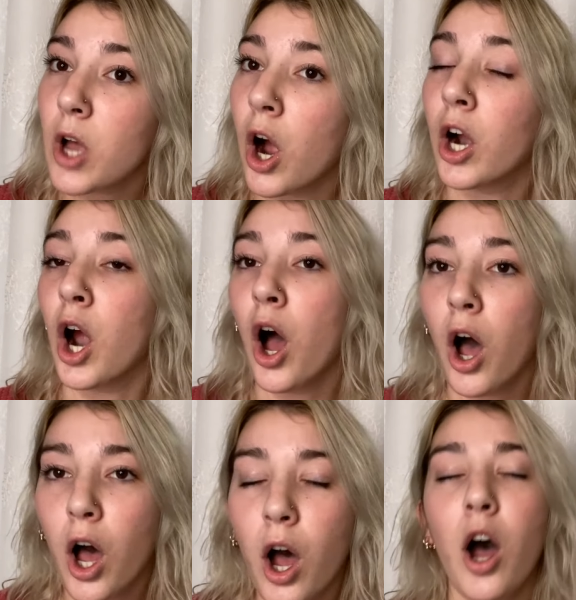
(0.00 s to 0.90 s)
are
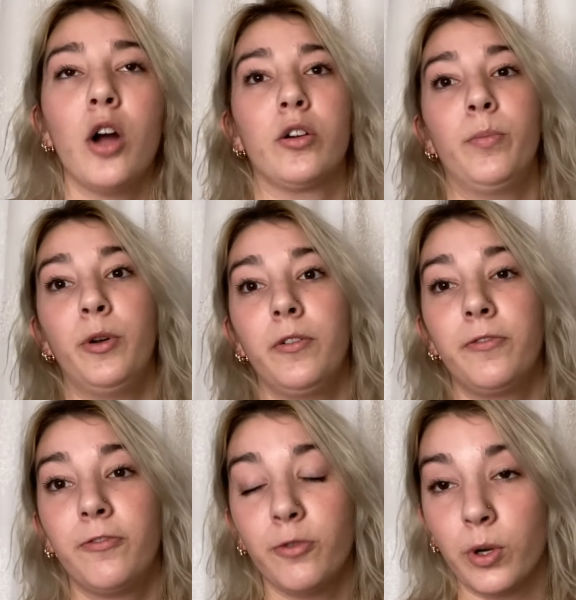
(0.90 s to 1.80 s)
horrible
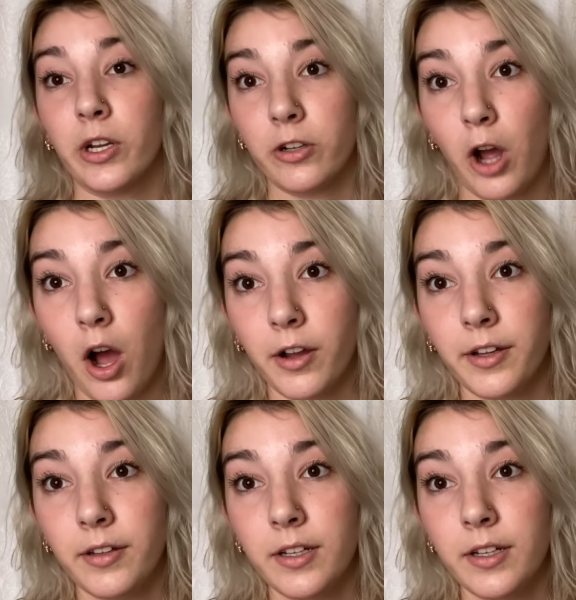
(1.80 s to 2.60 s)
for your dog.